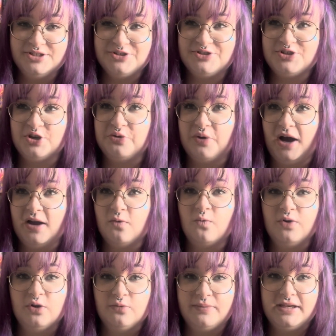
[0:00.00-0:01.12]
so I
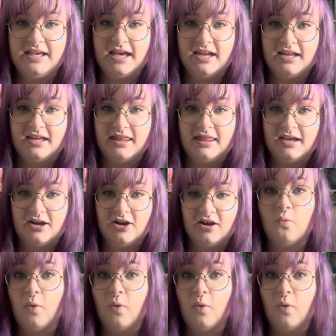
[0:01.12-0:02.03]
will be getting their